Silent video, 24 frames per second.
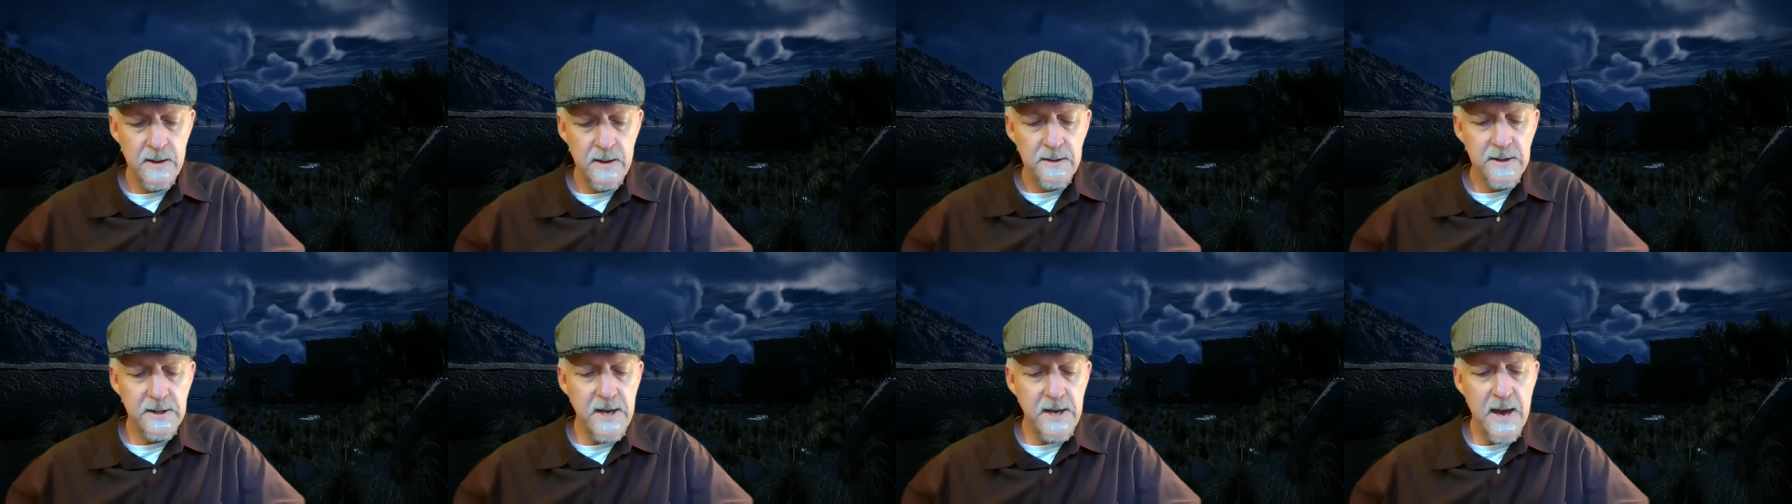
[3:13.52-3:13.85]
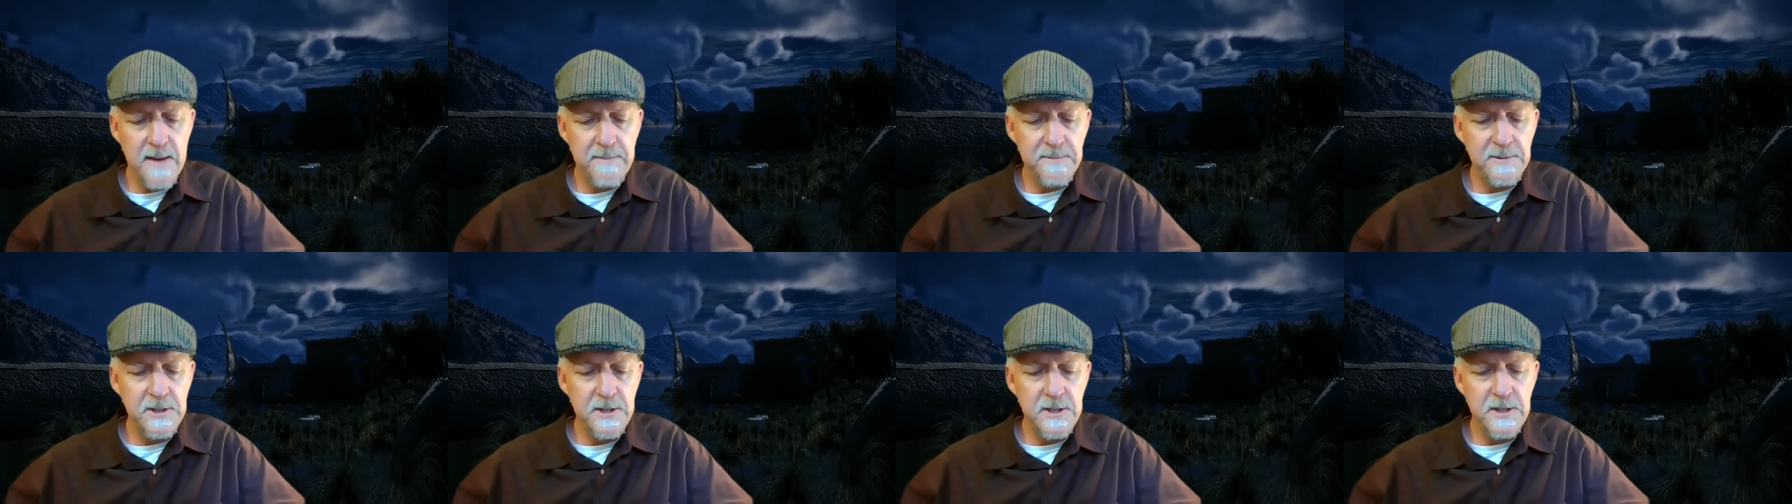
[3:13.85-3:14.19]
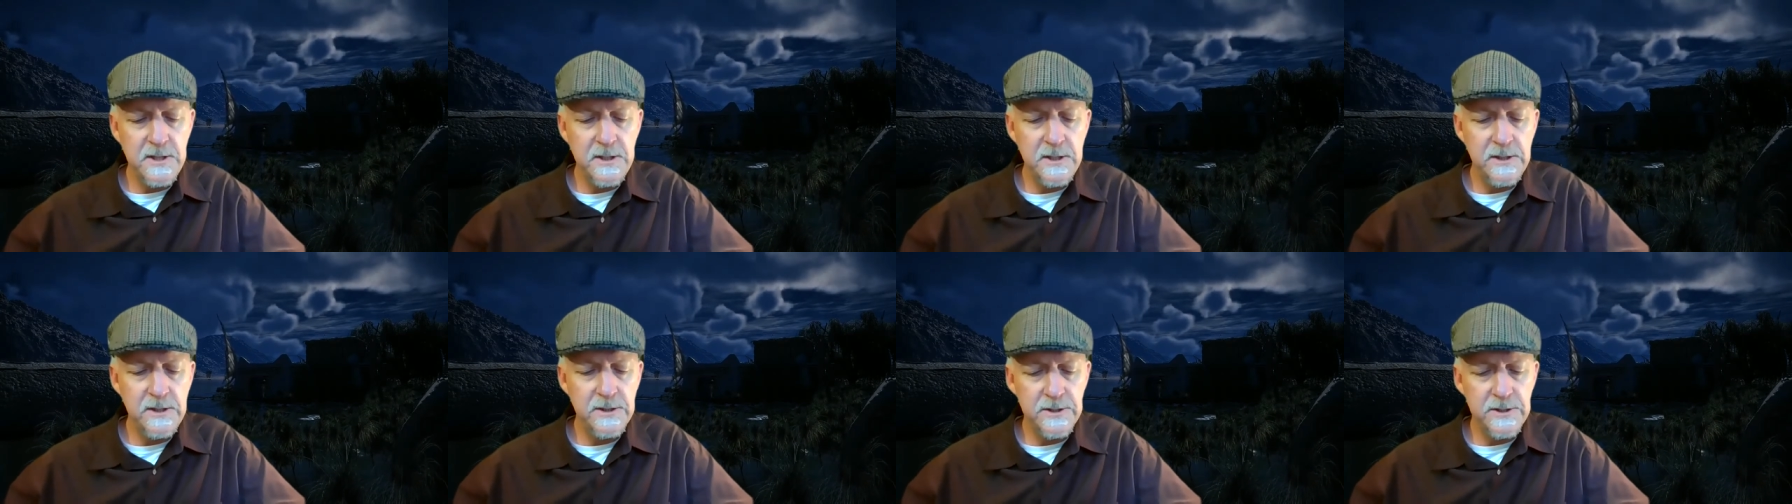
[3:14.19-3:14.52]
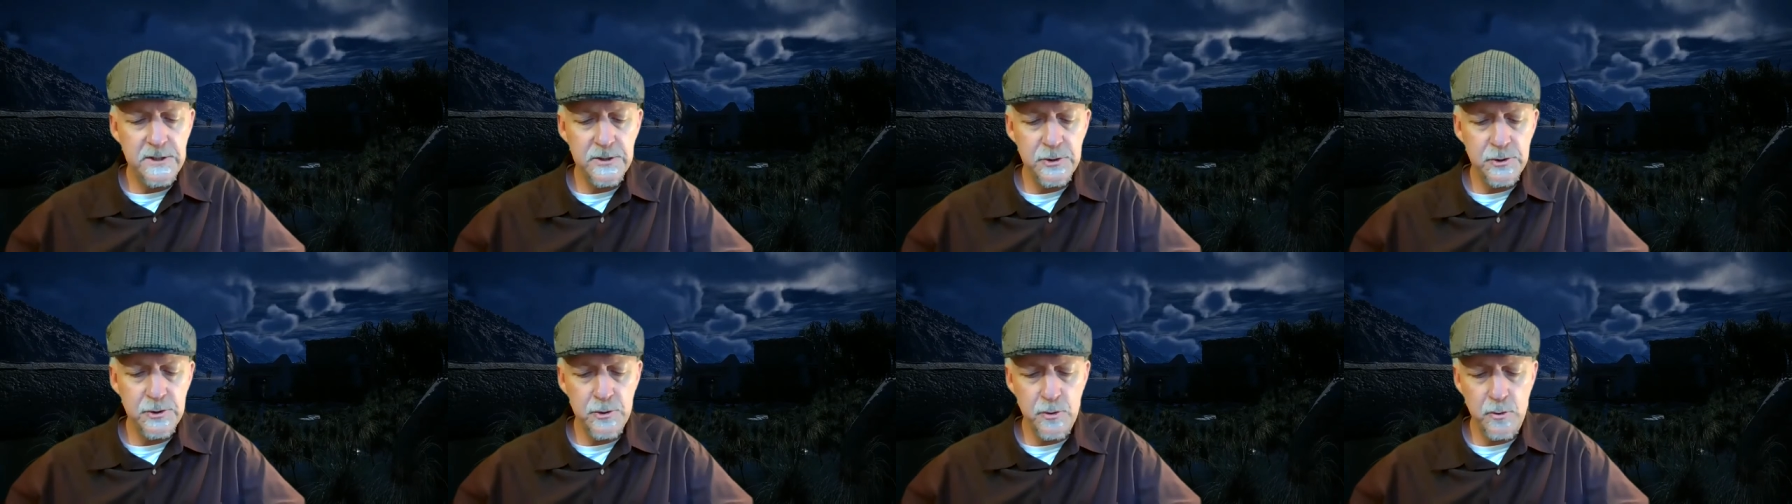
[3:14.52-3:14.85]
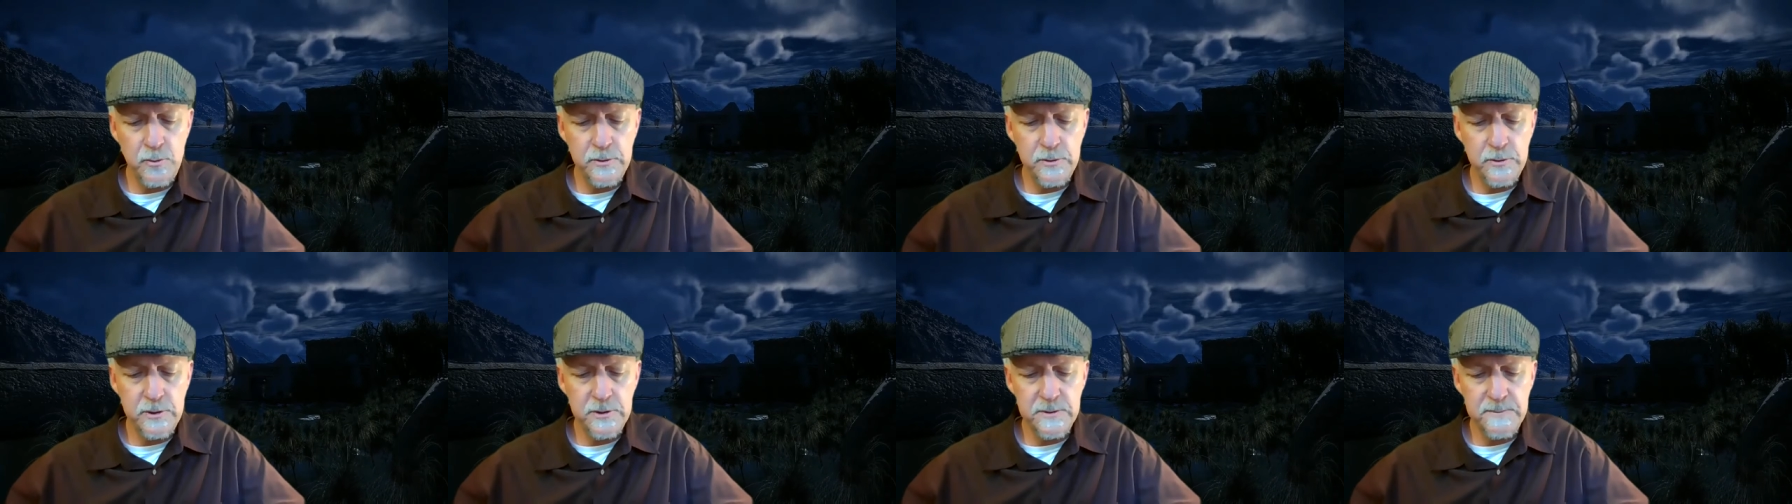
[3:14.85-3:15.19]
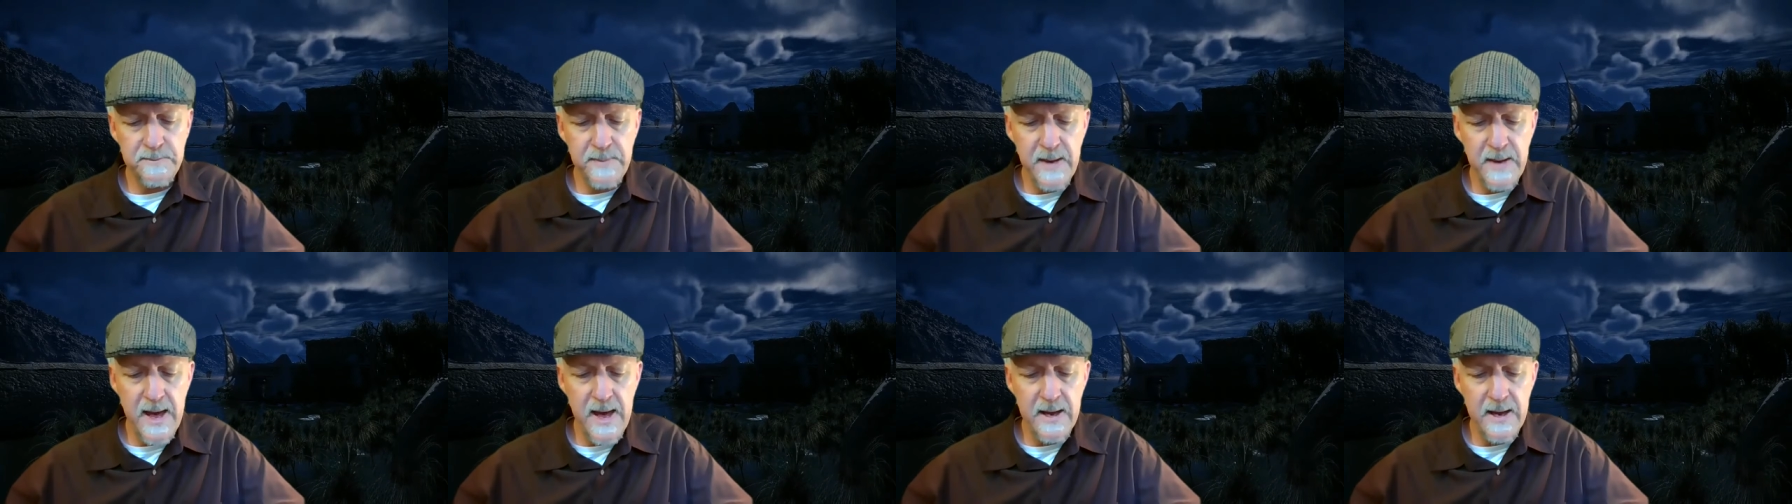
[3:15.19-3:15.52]
The captain eased his shoulders
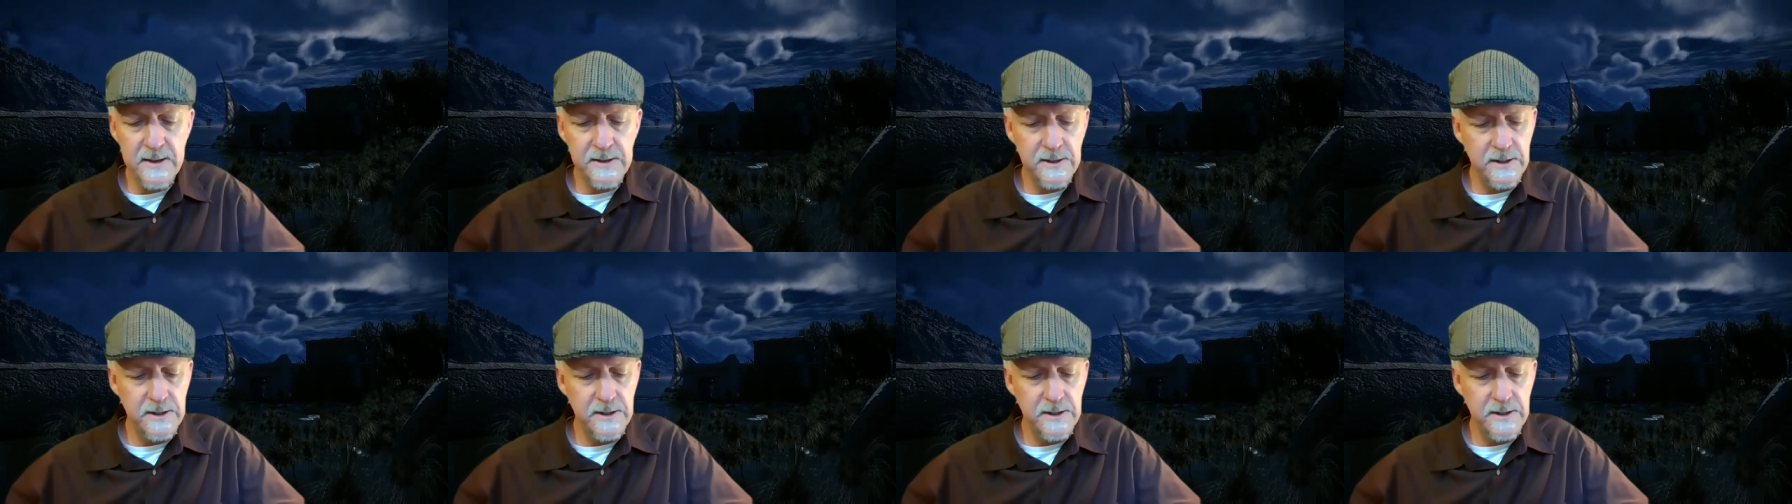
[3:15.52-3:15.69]
back